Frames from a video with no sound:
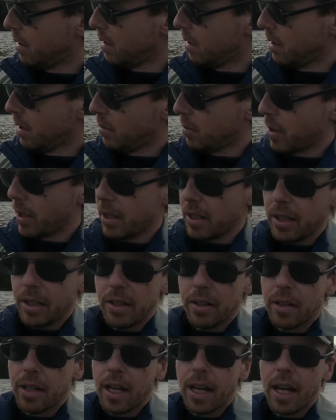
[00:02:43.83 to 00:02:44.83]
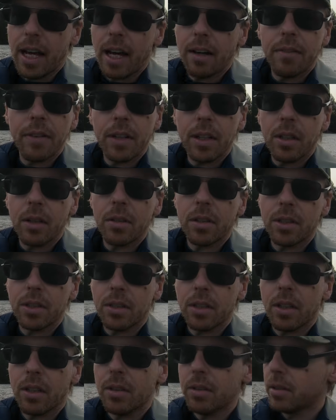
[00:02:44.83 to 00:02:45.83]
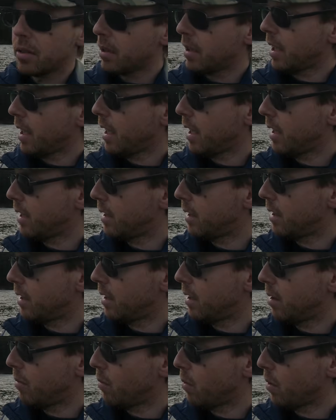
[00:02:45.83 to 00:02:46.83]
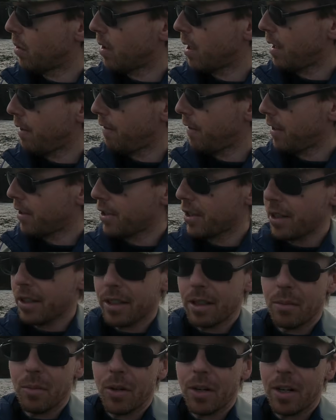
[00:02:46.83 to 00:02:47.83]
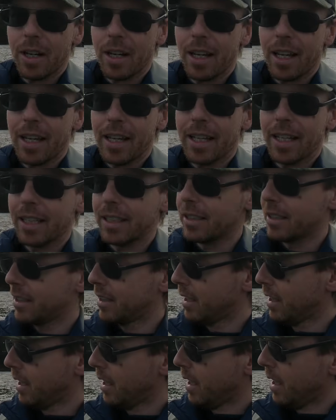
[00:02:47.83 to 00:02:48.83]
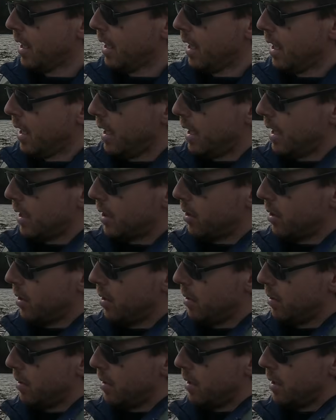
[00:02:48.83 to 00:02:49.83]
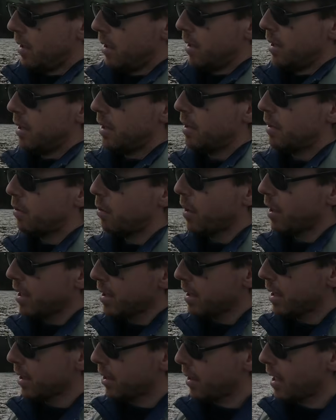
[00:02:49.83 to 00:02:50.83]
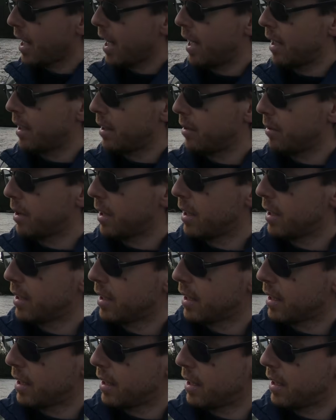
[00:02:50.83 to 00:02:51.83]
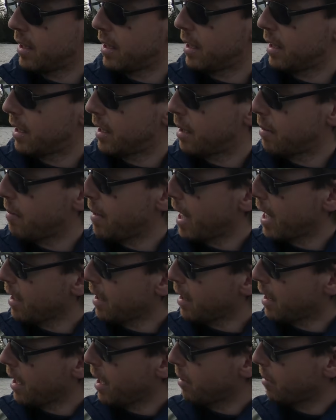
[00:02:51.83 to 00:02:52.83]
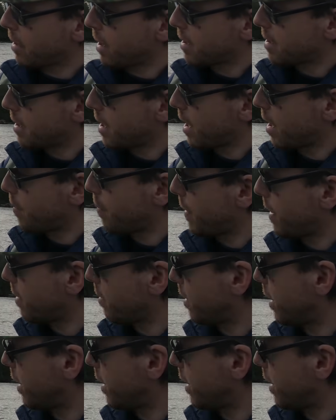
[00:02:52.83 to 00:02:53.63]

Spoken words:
about a year and a half ago or so. And the more I fish it, the more I like it. So what is it good at? Well, the main thing with a centerpin